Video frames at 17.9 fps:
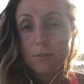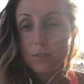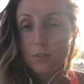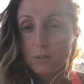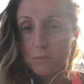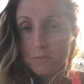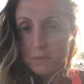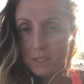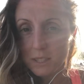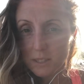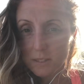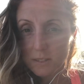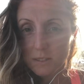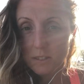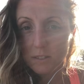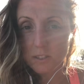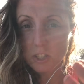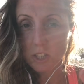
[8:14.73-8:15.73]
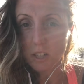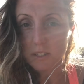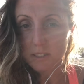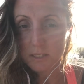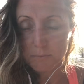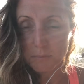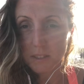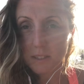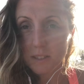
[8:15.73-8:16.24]
from this
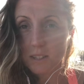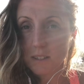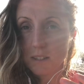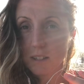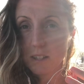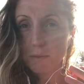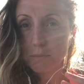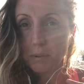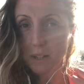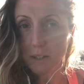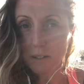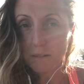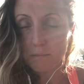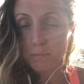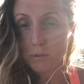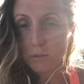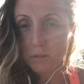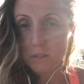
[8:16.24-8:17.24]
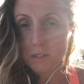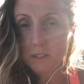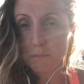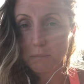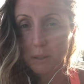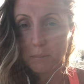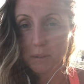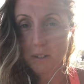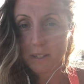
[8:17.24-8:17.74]
judgment that had been put onto
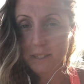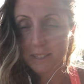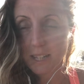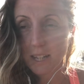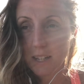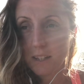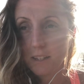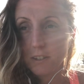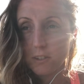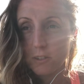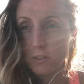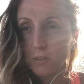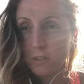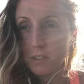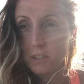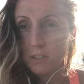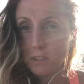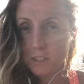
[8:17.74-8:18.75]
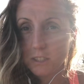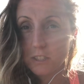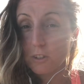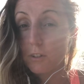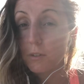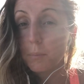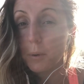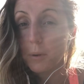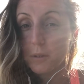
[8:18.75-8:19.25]
me, but I'd taken it on and I'd
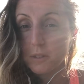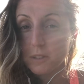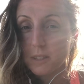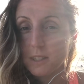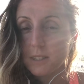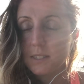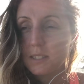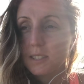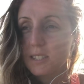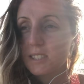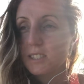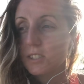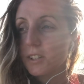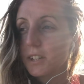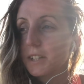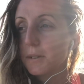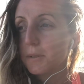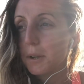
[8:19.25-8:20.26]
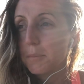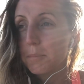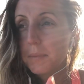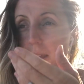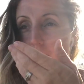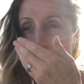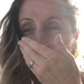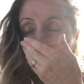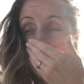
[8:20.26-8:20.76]
not processed it. So anyway,
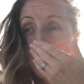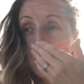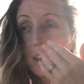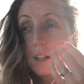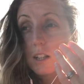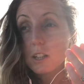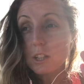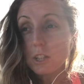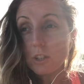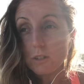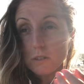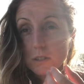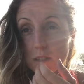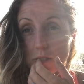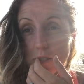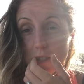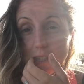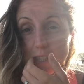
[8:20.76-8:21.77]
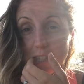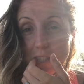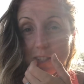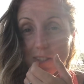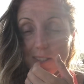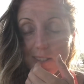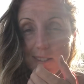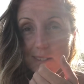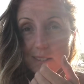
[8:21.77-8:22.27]
long story
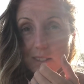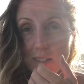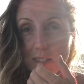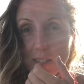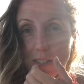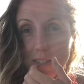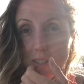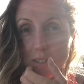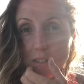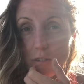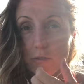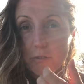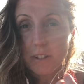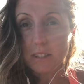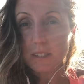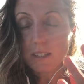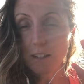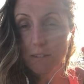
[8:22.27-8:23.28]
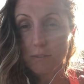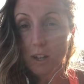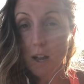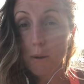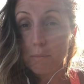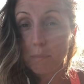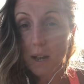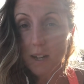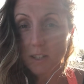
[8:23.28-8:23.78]
short, obviously I've
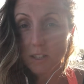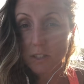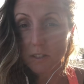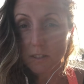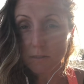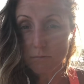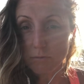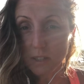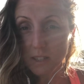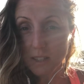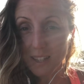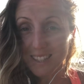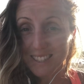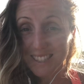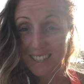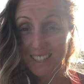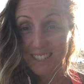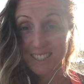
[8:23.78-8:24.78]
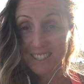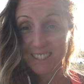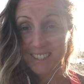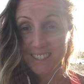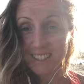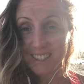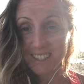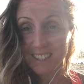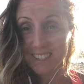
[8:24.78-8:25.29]
come back to the realization
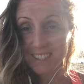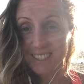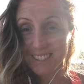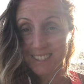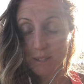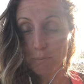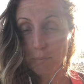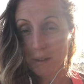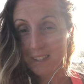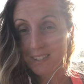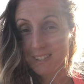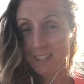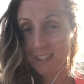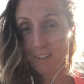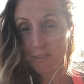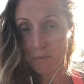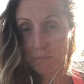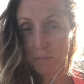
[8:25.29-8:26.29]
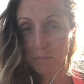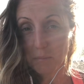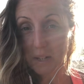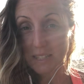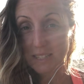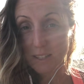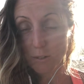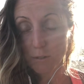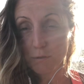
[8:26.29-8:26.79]
that this is the best thing for
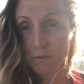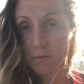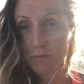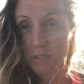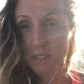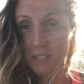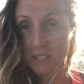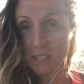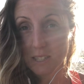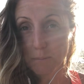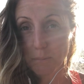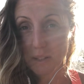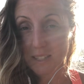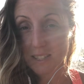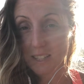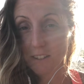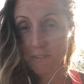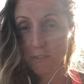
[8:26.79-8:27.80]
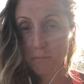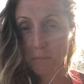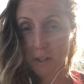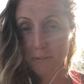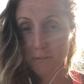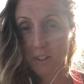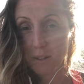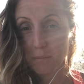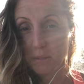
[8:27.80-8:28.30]
myself. This is the best thing for my
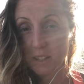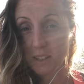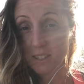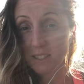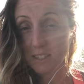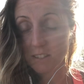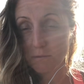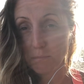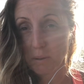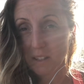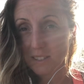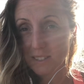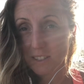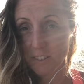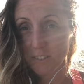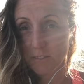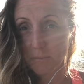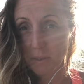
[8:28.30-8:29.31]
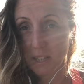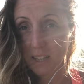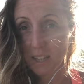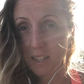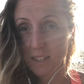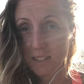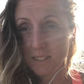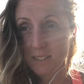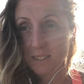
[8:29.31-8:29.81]
family. This is the best thing for my
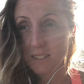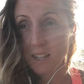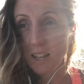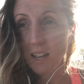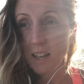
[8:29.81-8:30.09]
kids.